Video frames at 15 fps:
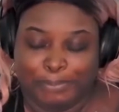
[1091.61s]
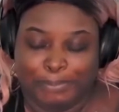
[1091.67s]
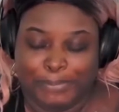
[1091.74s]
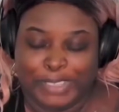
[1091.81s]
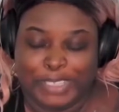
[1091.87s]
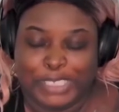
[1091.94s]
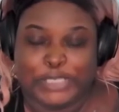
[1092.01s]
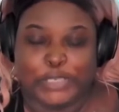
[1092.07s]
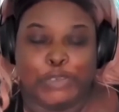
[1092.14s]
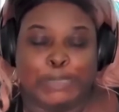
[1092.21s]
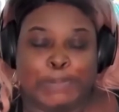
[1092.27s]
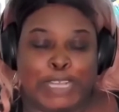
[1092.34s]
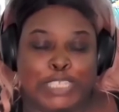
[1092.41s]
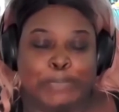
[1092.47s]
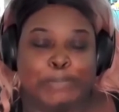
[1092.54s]
two
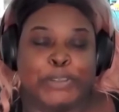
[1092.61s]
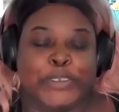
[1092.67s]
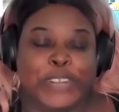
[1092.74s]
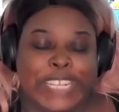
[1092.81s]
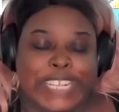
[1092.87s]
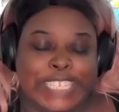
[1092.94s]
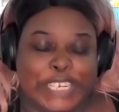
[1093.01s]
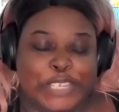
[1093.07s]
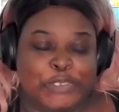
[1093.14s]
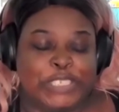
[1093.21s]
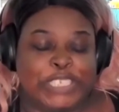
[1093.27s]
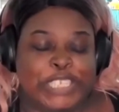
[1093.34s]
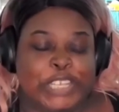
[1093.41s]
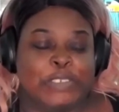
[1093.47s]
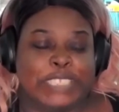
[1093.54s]
responsibilities and two
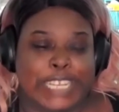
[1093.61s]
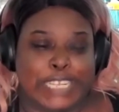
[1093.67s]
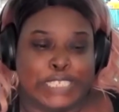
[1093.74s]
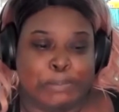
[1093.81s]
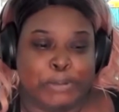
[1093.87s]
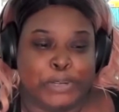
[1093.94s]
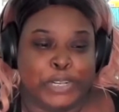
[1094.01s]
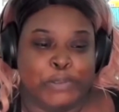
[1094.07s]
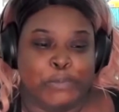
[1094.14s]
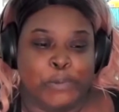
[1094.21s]
skill sets pretty